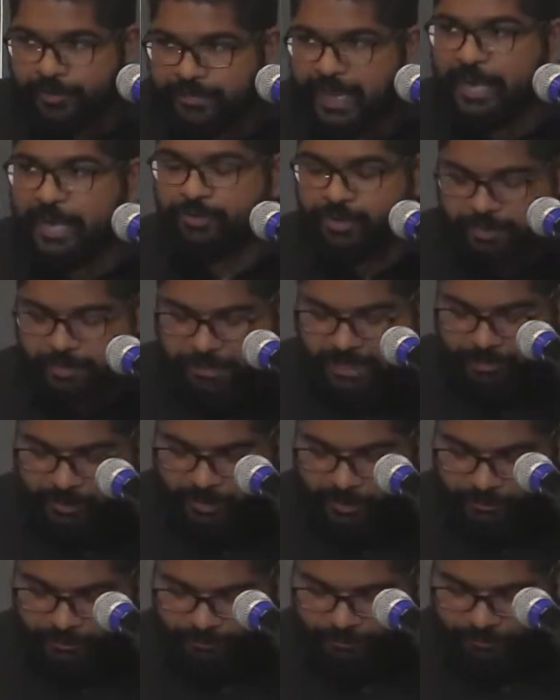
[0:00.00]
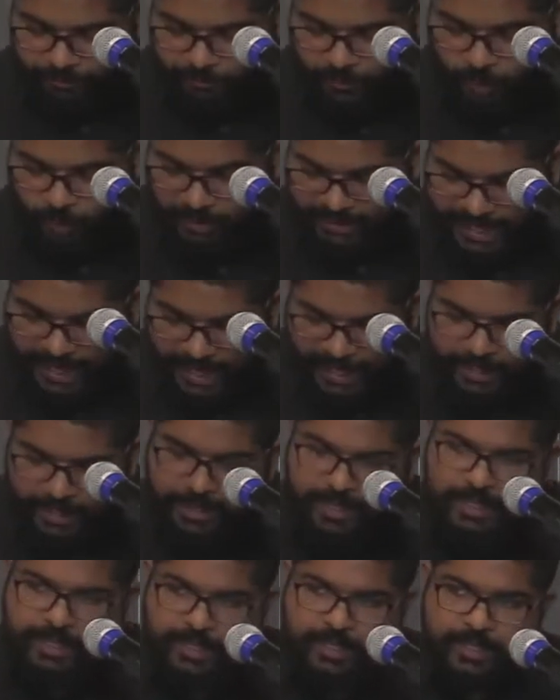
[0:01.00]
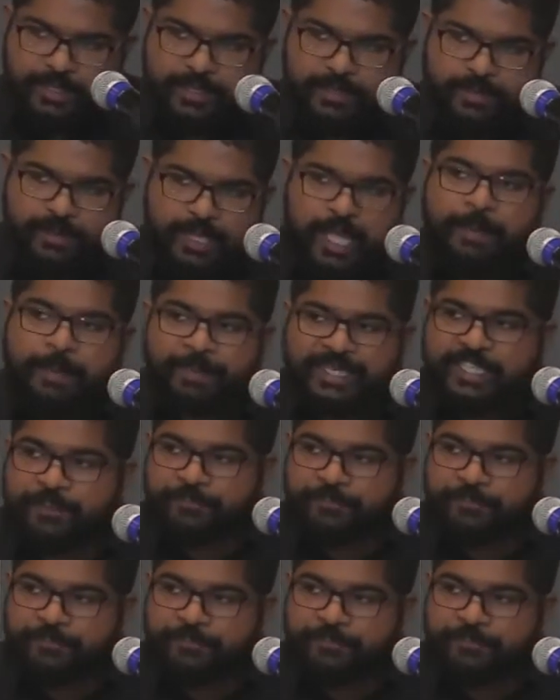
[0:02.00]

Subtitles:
100 people will die. But the